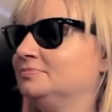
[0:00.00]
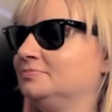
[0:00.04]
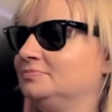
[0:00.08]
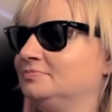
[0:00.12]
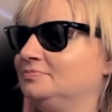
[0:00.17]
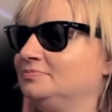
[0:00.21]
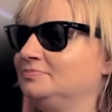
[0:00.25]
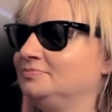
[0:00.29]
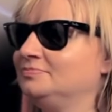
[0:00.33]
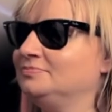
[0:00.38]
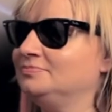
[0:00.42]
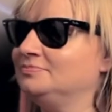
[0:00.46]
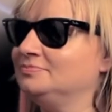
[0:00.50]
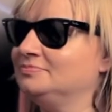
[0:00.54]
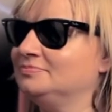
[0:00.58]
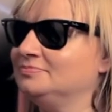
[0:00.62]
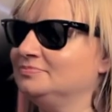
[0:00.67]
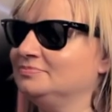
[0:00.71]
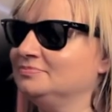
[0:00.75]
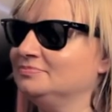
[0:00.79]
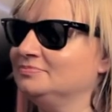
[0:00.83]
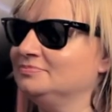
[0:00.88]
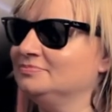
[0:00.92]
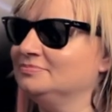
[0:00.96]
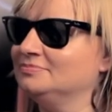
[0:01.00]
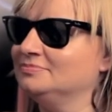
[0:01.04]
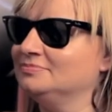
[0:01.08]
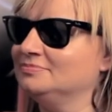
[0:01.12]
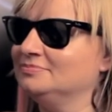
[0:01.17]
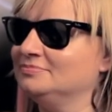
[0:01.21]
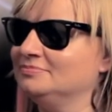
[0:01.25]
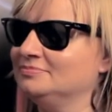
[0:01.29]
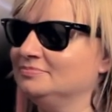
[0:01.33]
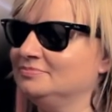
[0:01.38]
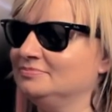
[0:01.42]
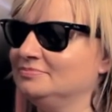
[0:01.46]

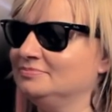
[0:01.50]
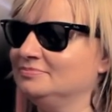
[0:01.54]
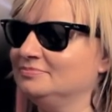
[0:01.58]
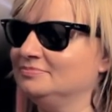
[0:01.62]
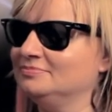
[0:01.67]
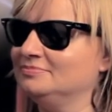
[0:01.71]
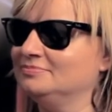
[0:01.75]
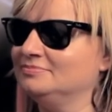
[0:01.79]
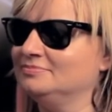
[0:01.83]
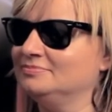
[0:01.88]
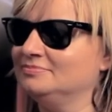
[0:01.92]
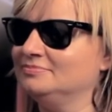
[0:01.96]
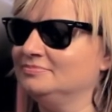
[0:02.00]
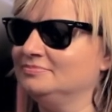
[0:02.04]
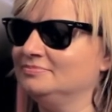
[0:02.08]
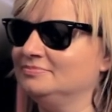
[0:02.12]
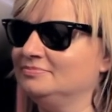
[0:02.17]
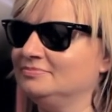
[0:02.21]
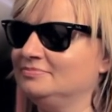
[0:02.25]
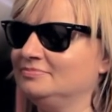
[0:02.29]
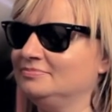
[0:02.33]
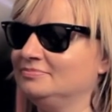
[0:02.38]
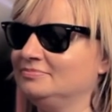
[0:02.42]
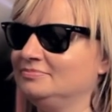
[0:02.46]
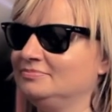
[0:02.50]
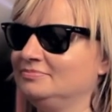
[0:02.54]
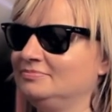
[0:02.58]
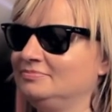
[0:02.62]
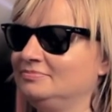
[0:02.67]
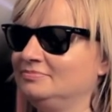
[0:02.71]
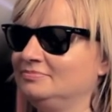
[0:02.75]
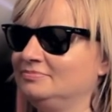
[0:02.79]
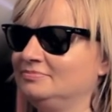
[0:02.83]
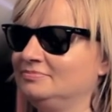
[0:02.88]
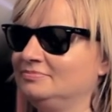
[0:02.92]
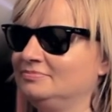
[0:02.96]

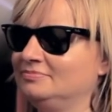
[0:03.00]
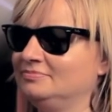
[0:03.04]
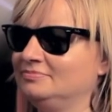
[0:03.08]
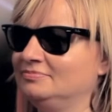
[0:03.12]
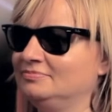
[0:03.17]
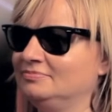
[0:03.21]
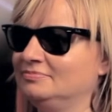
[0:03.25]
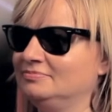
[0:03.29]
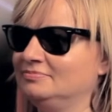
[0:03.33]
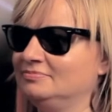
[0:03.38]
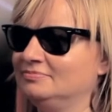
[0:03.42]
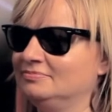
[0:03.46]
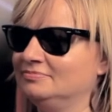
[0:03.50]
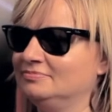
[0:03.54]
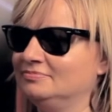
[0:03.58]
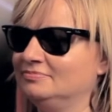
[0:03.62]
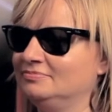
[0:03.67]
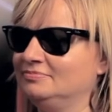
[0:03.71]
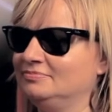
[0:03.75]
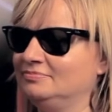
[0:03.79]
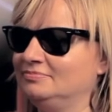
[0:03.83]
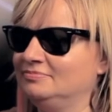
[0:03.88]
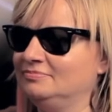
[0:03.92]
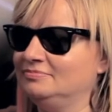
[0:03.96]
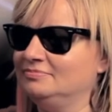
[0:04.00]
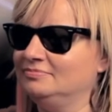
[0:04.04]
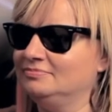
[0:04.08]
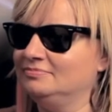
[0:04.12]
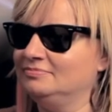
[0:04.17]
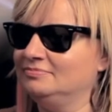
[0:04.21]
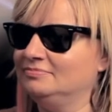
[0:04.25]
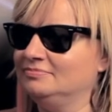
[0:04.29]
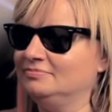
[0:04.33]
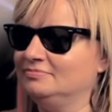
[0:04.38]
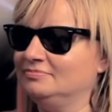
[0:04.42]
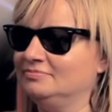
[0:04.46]

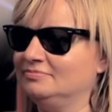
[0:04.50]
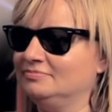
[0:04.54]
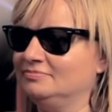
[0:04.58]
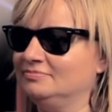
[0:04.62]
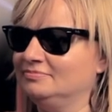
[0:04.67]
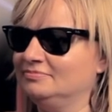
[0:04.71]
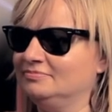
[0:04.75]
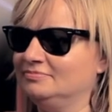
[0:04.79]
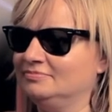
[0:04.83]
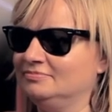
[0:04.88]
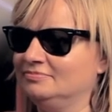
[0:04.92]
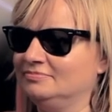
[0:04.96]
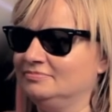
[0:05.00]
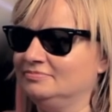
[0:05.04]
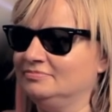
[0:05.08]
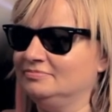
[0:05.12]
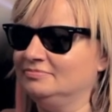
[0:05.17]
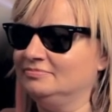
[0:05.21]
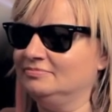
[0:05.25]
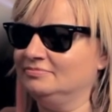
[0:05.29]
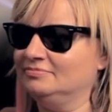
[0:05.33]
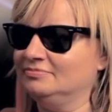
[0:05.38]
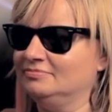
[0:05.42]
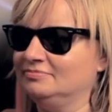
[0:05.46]
No words are spoken by the person on screen.